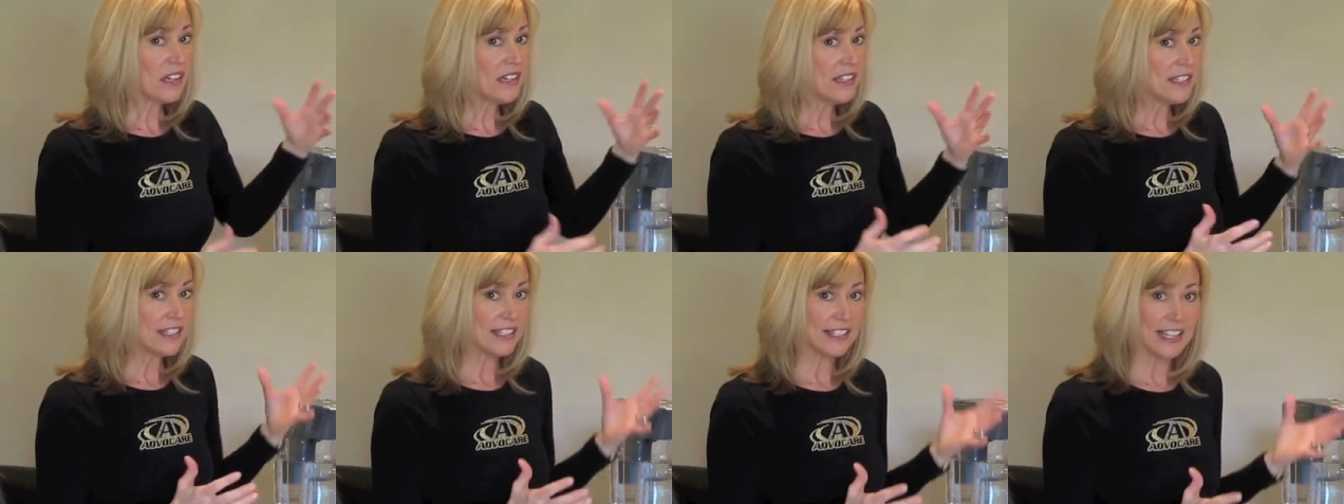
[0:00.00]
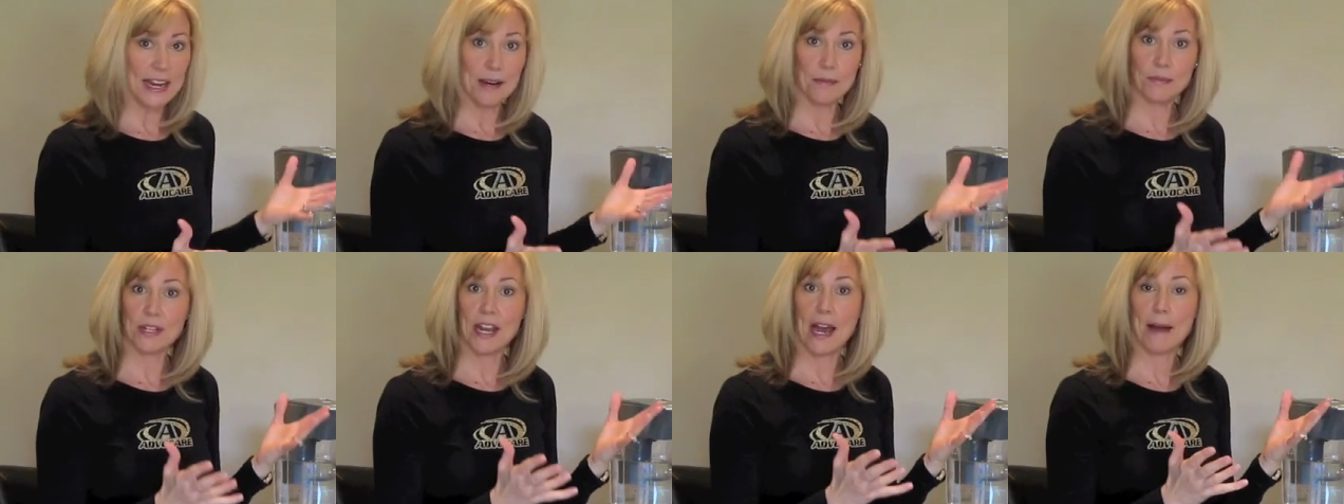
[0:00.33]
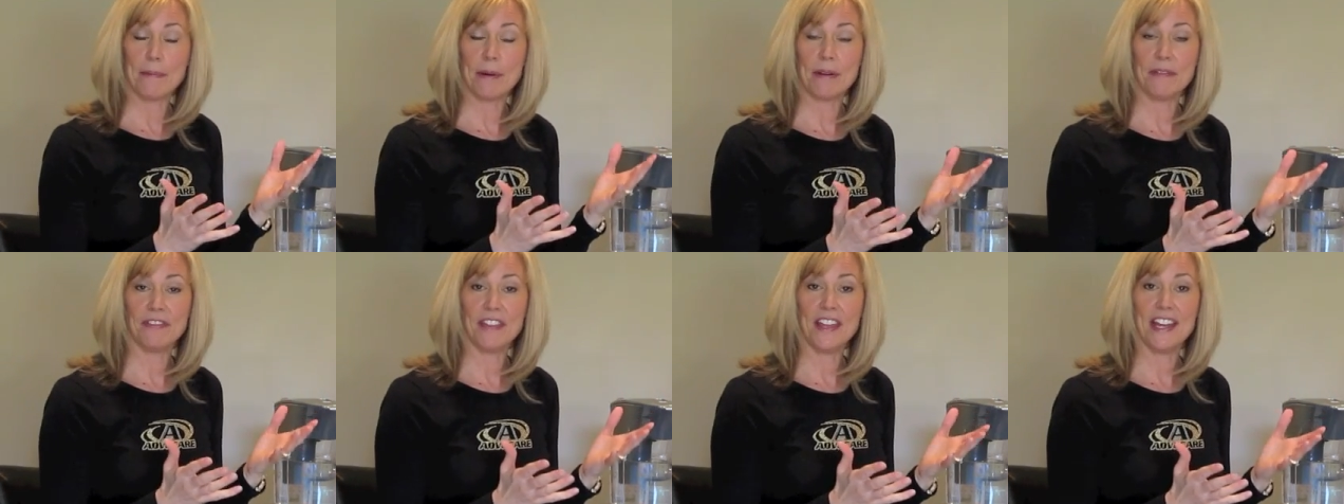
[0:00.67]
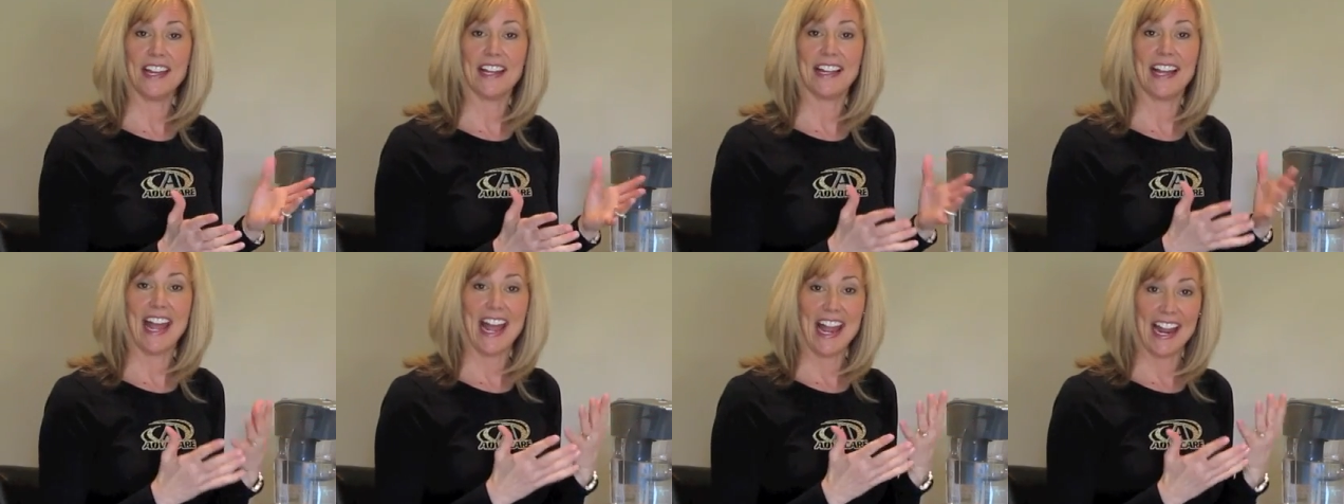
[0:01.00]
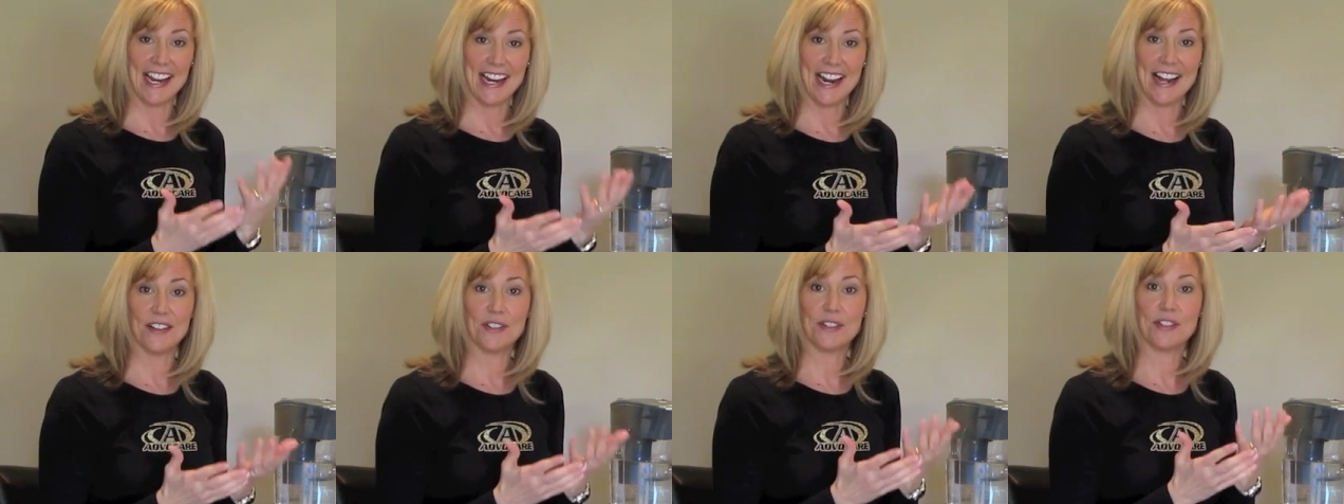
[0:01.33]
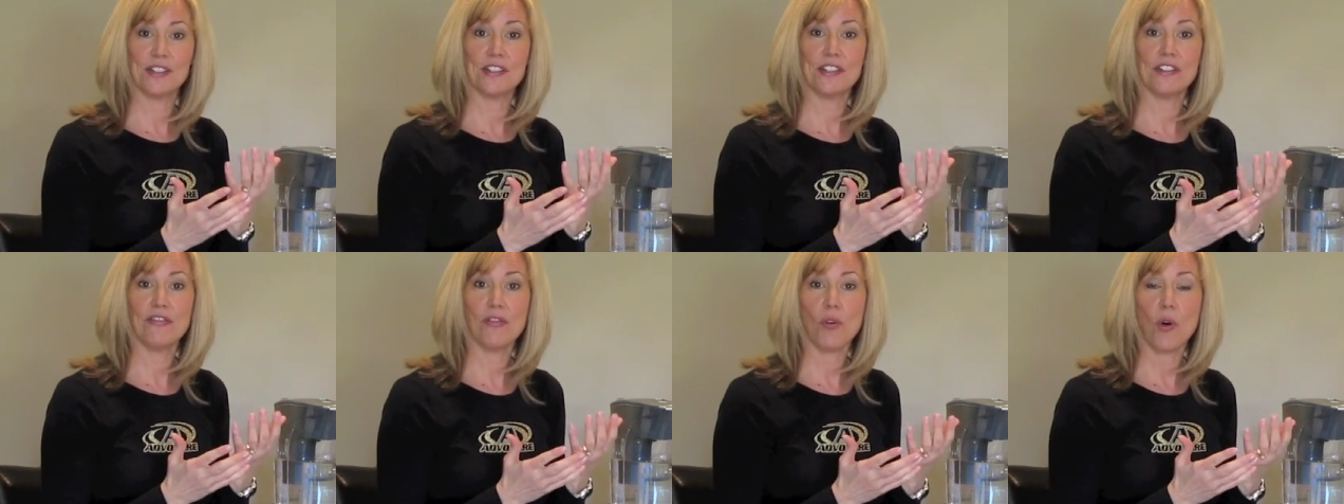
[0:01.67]
Same type of thing, 8
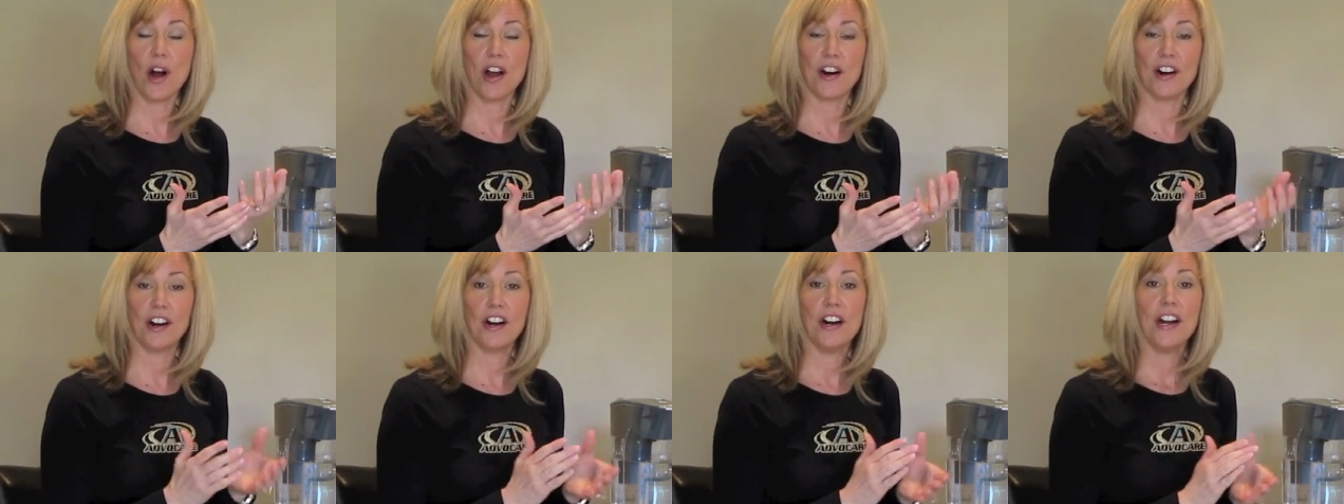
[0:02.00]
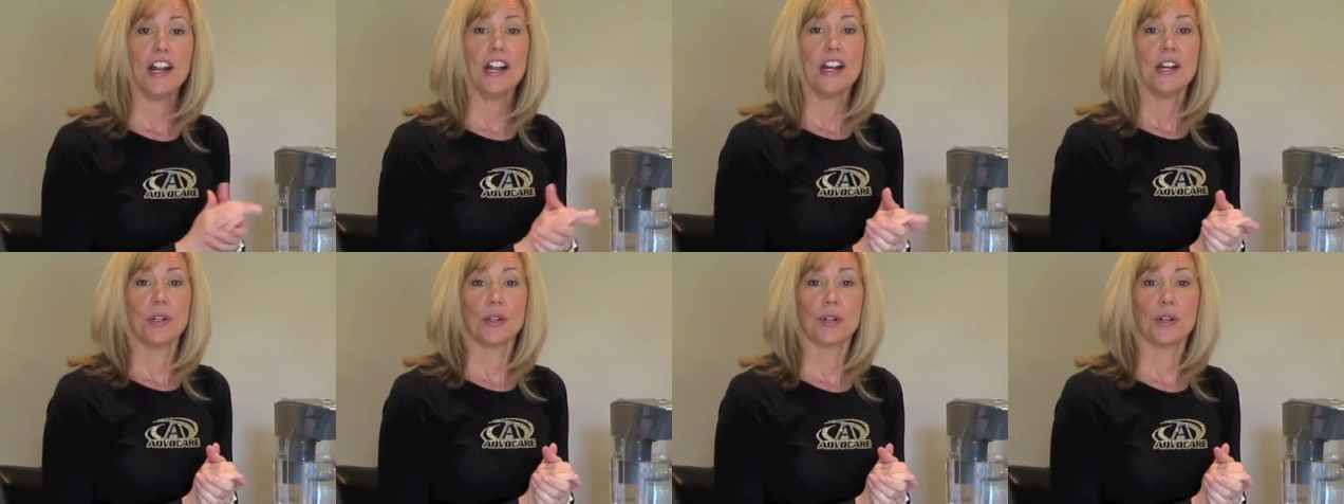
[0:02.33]
ounces of water.